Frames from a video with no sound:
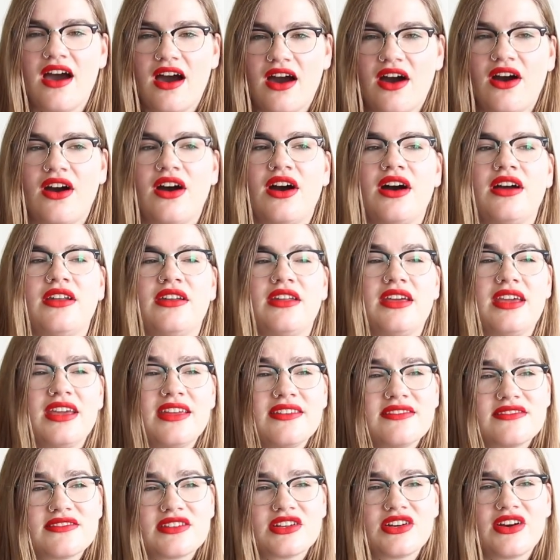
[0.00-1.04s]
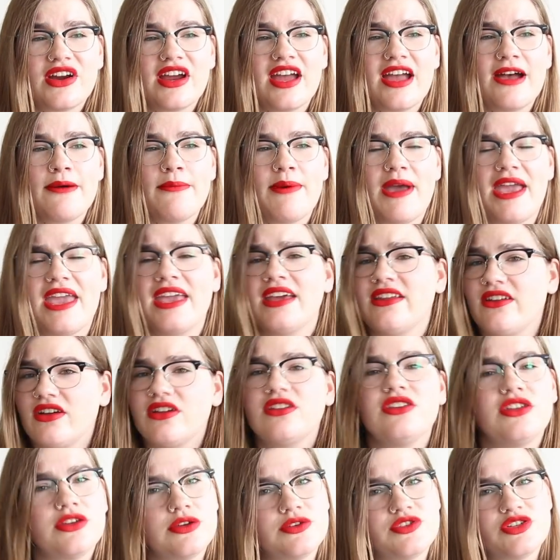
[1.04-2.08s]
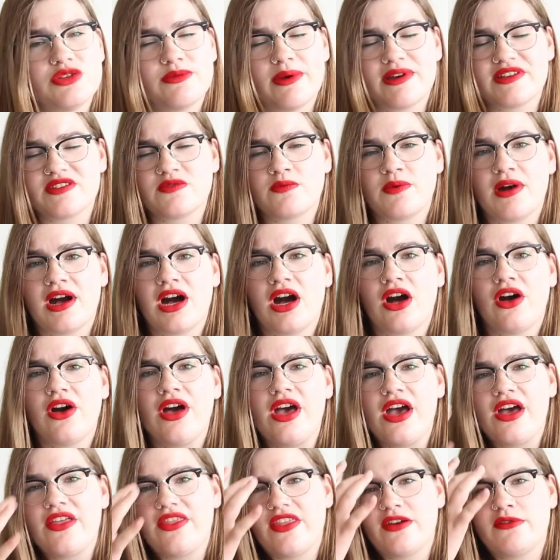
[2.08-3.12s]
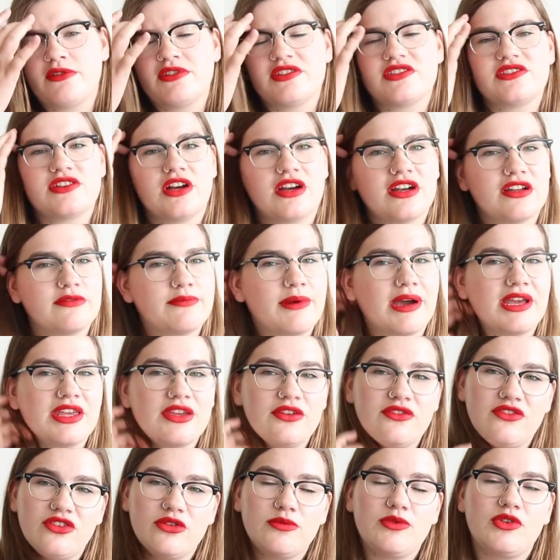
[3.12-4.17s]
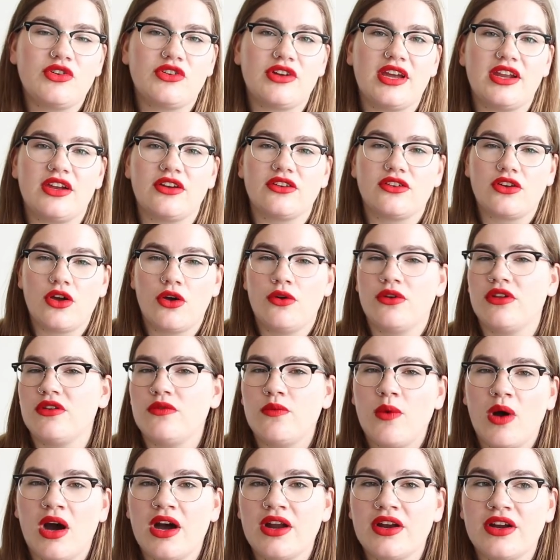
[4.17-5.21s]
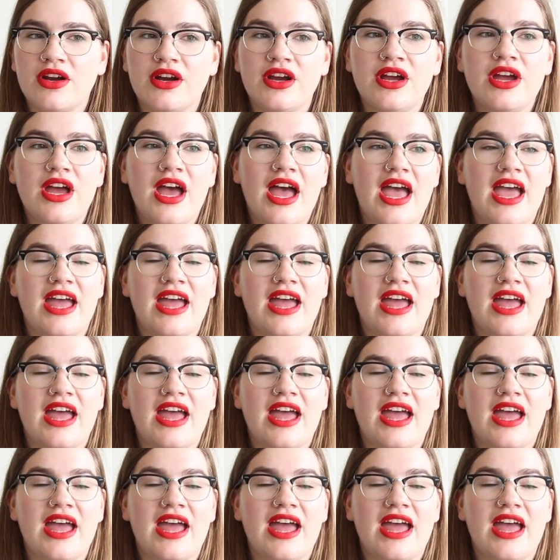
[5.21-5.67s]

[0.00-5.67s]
on Instagram and on YouTube as well that was started by YouTube creator Cody Warner,